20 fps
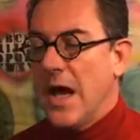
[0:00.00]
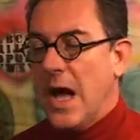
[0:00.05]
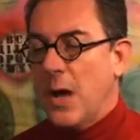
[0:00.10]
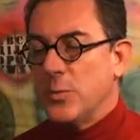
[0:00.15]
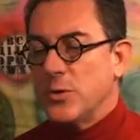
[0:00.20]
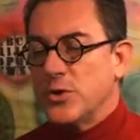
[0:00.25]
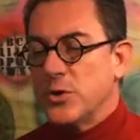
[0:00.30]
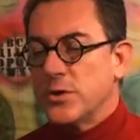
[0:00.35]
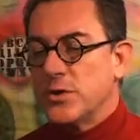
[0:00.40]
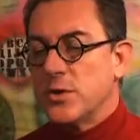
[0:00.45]
I
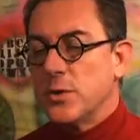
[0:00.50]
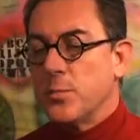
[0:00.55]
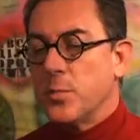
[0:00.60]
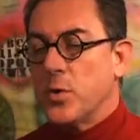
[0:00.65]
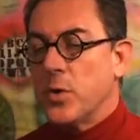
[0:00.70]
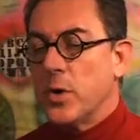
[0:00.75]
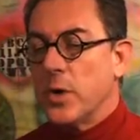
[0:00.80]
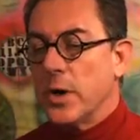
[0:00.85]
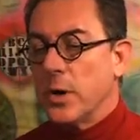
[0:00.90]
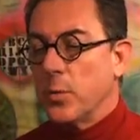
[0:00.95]
was just a
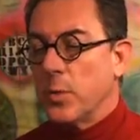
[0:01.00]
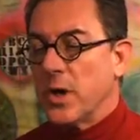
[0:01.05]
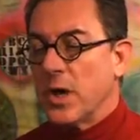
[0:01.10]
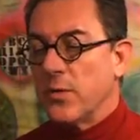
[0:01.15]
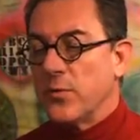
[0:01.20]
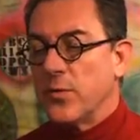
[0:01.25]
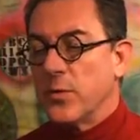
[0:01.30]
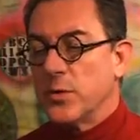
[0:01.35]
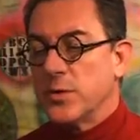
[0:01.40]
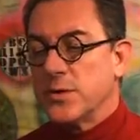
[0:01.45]
boy when I
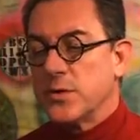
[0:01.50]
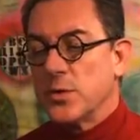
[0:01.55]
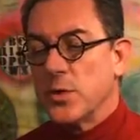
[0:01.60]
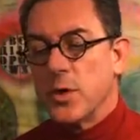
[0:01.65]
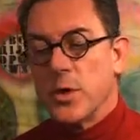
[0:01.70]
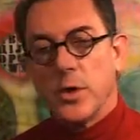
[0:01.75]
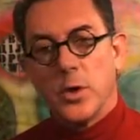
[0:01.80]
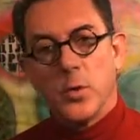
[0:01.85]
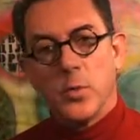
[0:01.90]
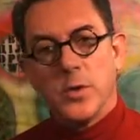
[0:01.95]
first
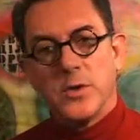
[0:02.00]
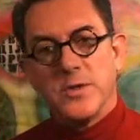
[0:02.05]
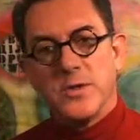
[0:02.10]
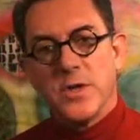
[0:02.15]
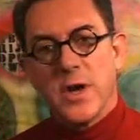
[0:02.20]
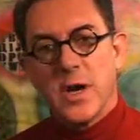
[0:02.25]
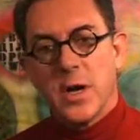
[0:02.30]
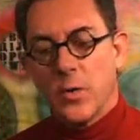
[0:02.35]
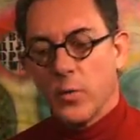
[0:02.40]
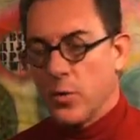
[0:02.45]
saw you
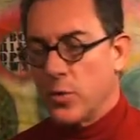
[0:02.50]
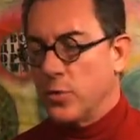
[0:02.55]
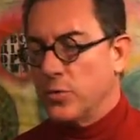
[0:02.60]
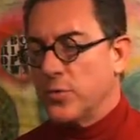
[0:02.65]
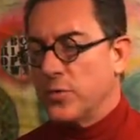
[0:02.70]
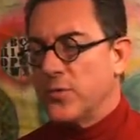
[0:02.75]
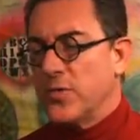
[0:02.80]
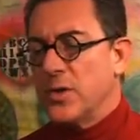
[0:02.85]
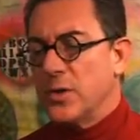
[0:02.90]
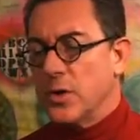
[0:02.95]
inside our
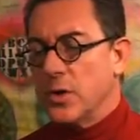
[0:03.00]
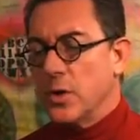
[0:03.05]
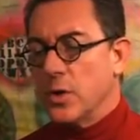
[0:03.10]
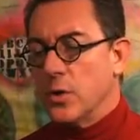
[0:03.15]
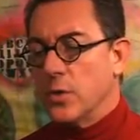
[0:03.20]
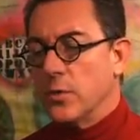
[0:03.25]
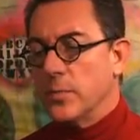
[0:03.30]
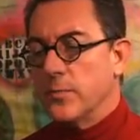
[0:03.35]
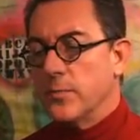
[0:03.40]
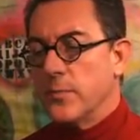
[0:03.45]
old
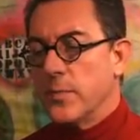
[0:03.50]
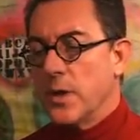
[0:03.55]
Philco,